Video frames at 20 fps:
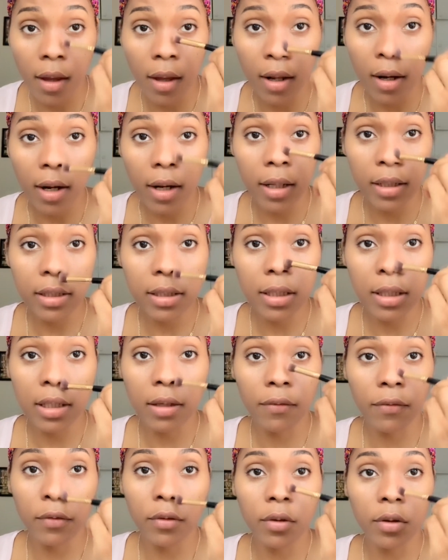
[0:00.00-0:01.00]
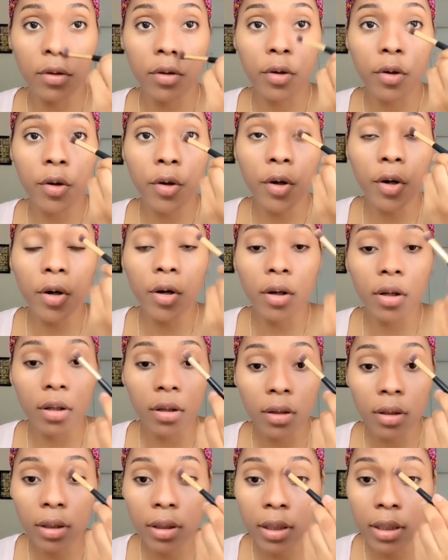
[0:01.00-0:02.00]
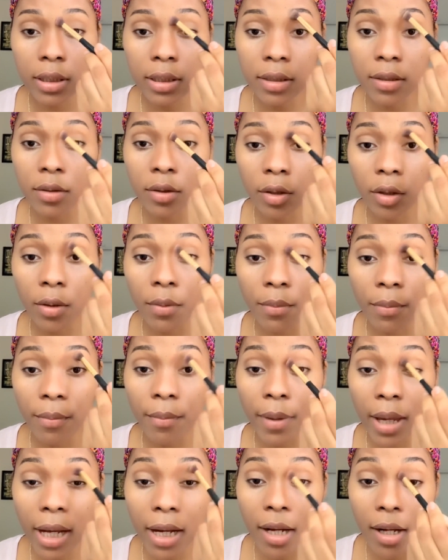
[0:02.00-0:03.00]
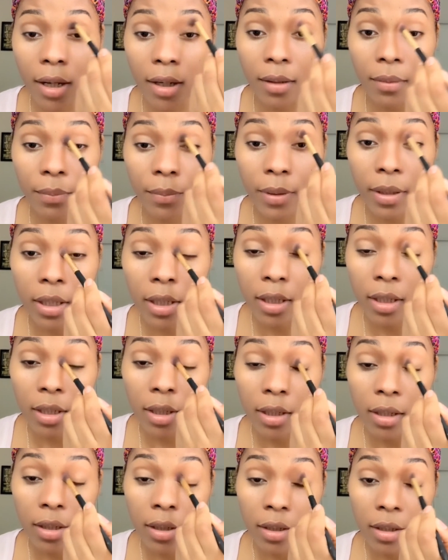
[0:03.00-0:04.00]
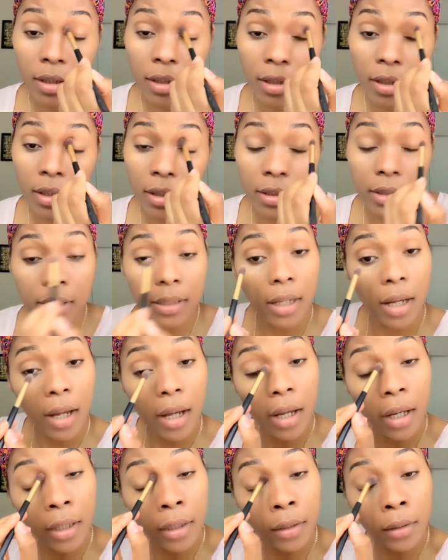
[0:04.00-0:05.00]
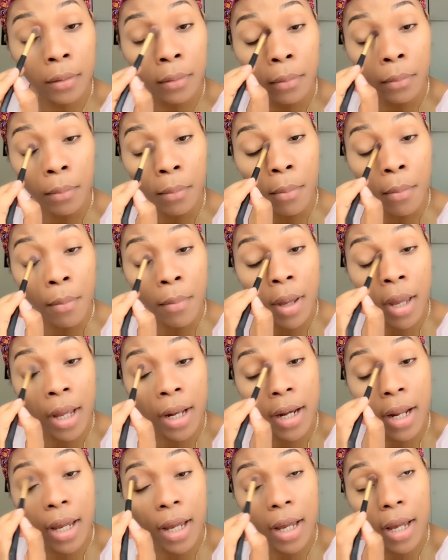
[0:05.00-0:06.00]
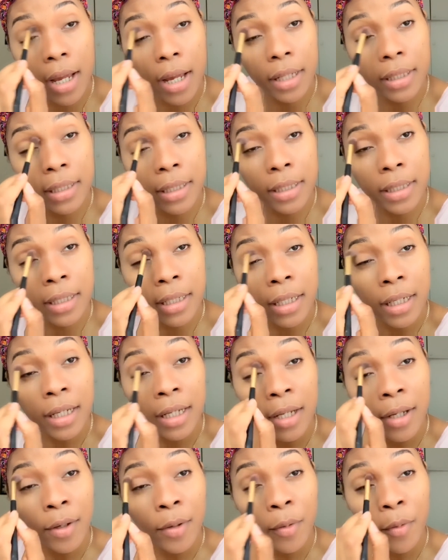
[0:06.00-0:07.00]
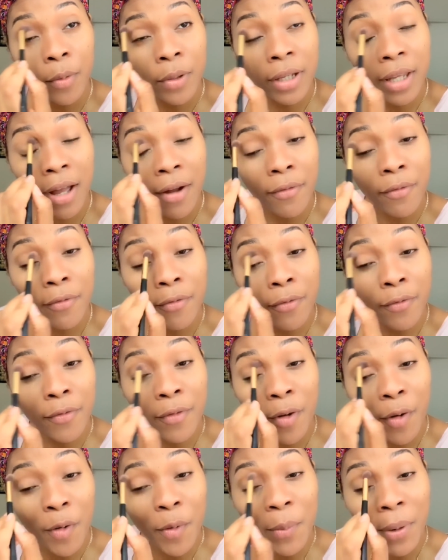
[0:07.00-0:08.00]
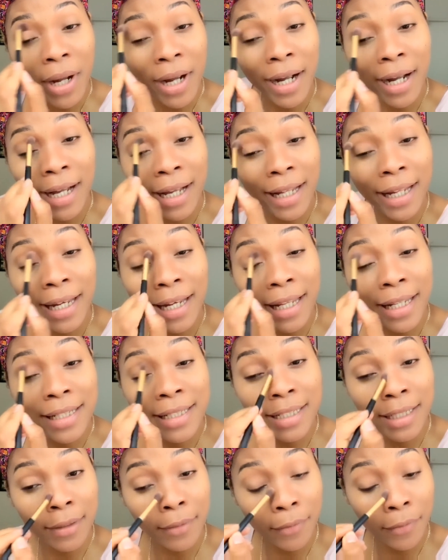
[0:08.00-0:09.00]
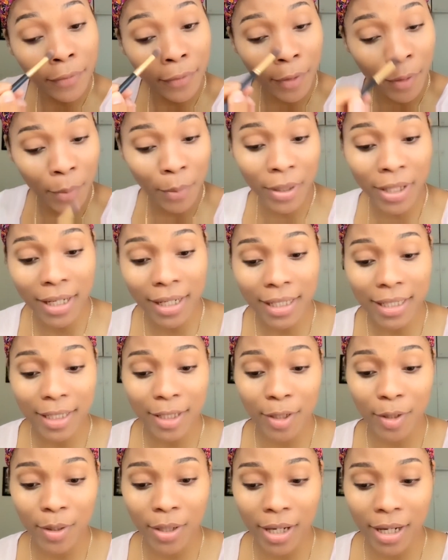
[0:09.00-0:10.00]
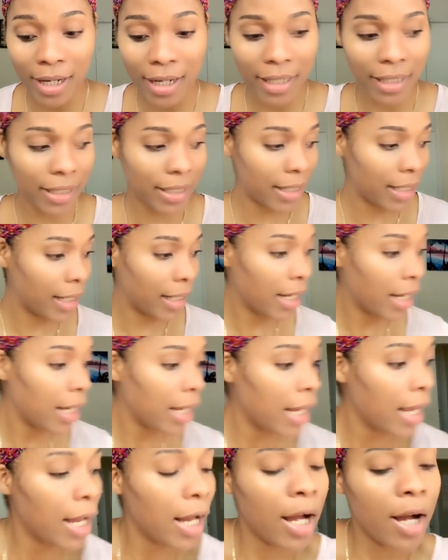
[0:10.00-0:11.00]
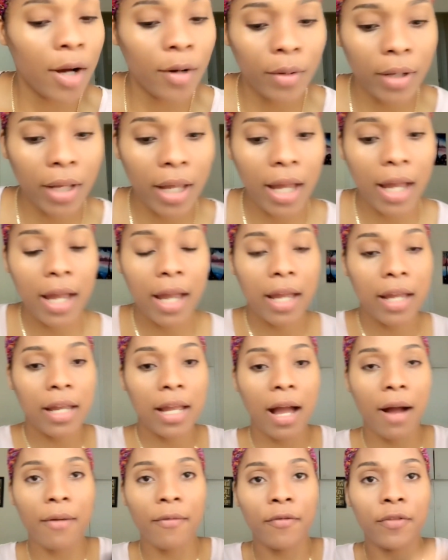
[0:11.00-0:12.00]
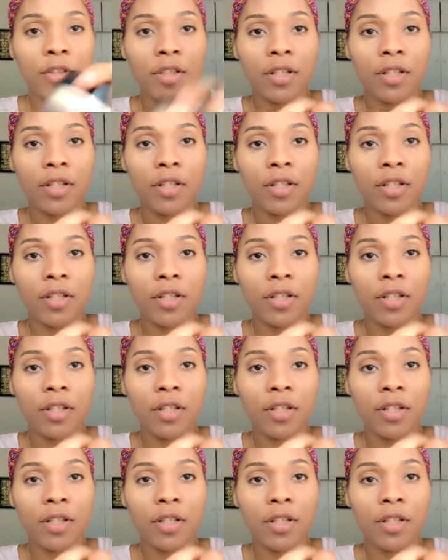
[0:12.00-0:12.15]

Let's see if your girl can do her makeup in 10 minutes. We have, oh my God, less than 4 minutes, you guys. Okay, after